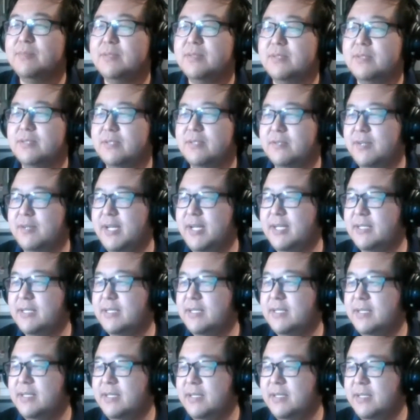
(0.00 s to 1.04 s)
All right,
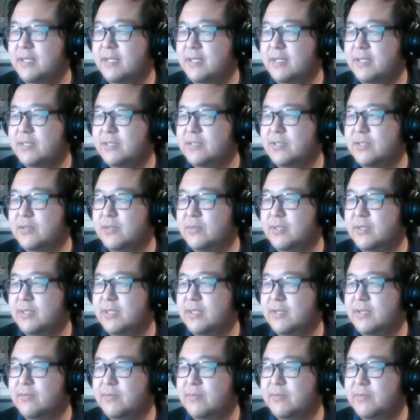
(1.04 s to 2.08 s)
so we're
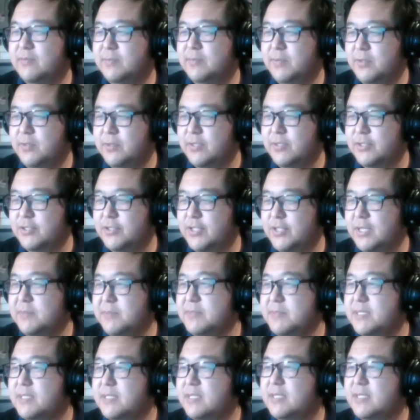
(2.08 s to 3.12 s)
done with the poker
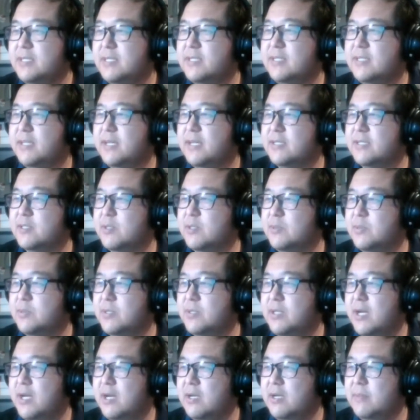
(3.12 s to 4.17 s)
chips. Next one we'll
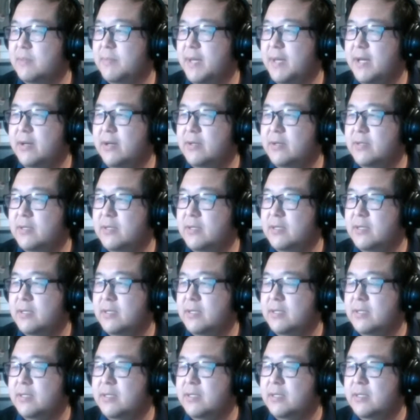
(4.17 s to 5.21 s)
talk about.
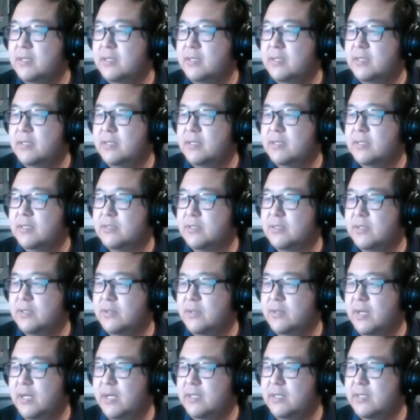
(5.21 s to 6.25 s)
So
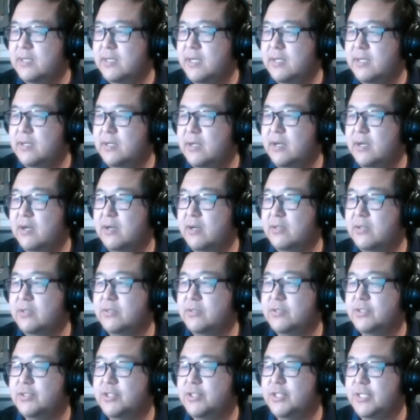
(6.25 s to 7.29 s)
uncut holo
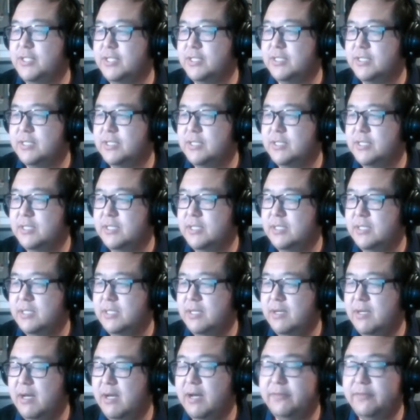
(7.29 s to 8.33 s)
sheets
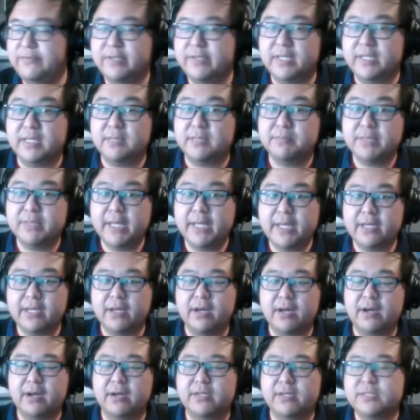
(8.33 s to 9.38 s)
of the playing
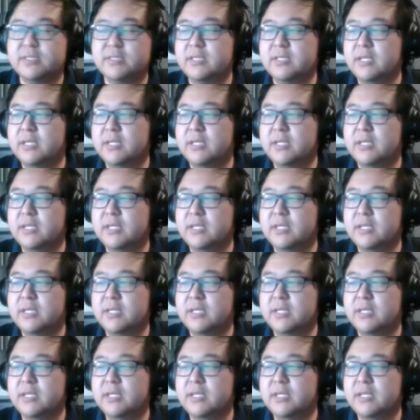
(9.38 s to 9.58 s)
cards.